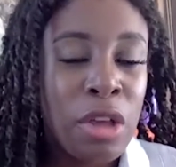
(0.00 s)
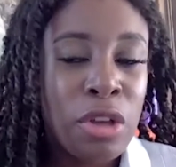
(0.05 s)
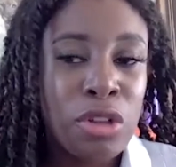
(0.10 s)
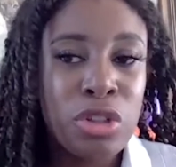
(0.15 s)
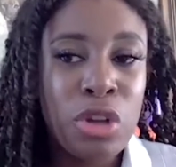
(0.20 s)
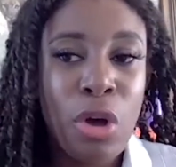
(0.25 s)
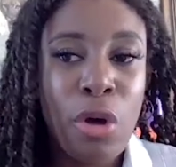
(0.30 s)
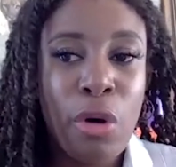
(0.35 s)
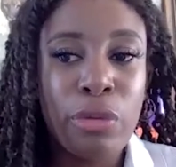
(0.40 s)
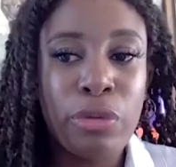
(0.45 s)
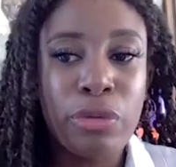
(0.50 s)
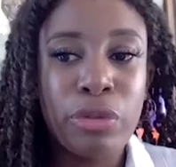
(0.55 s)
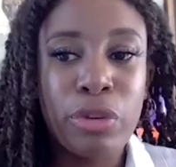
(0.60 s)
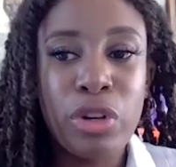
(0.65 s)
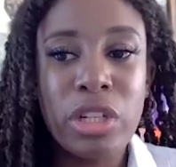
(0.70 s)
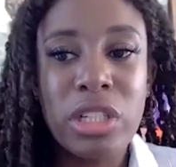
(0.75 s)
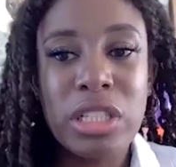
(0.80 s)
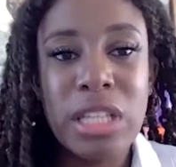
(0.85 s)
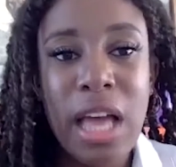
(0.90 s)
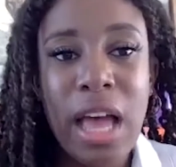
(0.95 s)
So
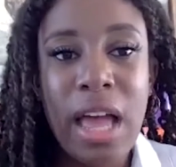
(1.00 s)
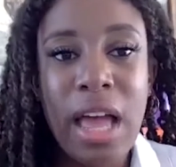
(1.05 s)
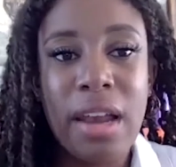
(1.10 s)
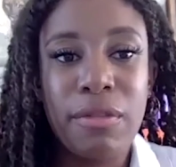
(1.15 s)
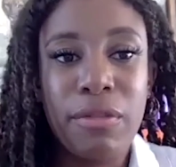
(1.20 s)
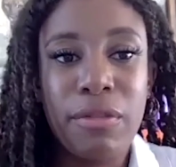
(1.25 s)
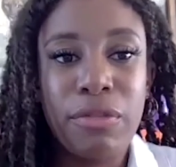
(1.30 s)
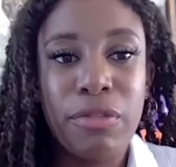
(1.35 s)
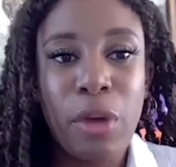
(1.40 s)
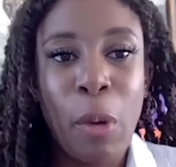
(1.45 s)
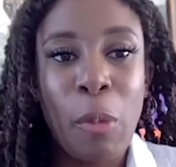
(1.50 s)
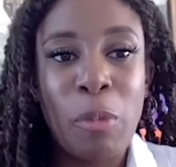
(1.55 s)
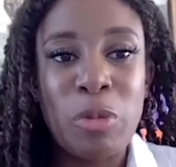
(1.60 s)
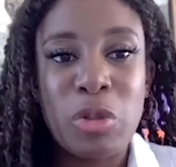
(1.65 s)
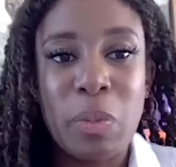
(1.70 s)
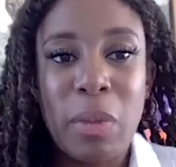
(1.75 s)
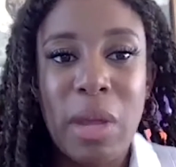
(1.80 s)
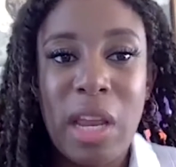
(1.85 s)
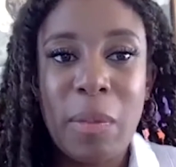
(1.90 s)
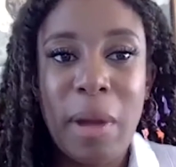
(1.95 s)
first, that
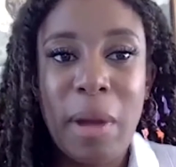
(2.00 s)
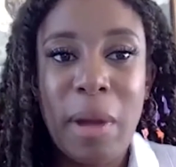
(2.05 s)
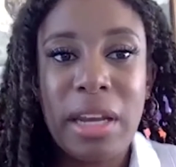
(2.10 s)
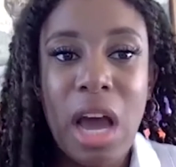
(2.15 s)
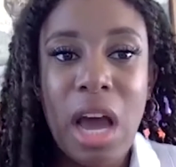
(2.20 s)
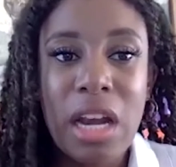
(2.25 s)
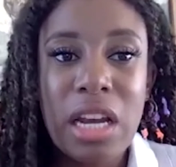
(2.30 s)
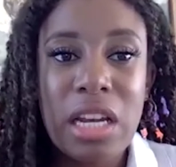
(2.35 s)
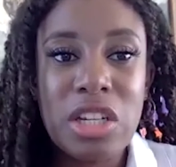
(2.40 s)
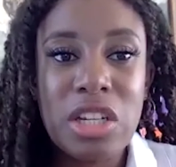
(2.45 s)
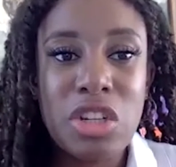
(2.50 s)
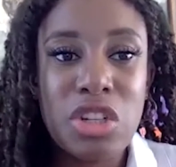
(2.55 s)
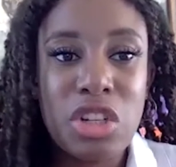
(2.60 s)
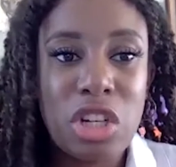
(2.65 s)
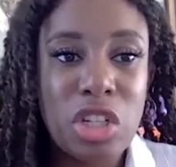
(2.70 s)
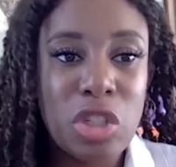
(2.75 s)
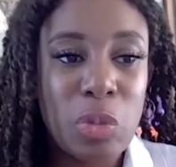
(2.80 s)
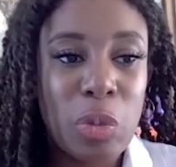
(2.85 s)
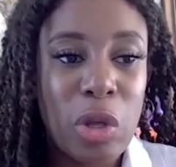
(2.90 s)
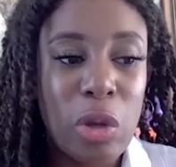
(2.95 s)
films made by
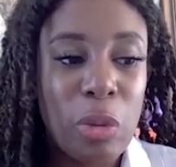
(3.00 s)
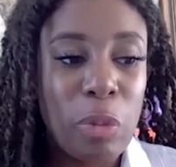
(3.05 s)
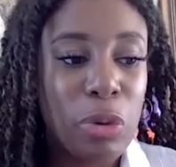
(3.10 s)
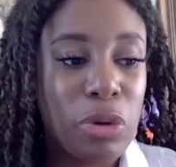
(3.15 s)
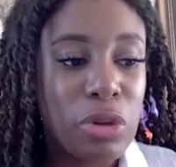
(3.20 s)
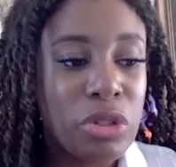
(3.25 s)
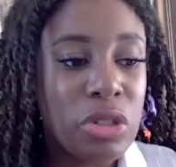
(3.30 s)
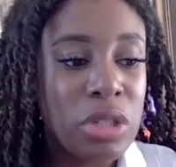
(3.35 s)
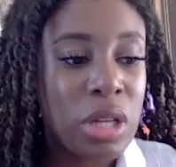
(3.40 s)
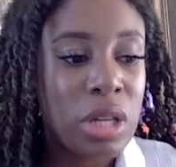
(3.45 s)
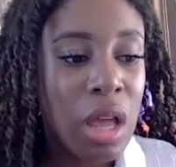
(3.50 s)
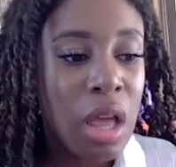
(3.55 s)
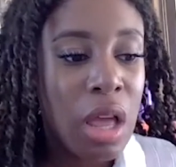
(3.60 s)
non-Indigenous peoples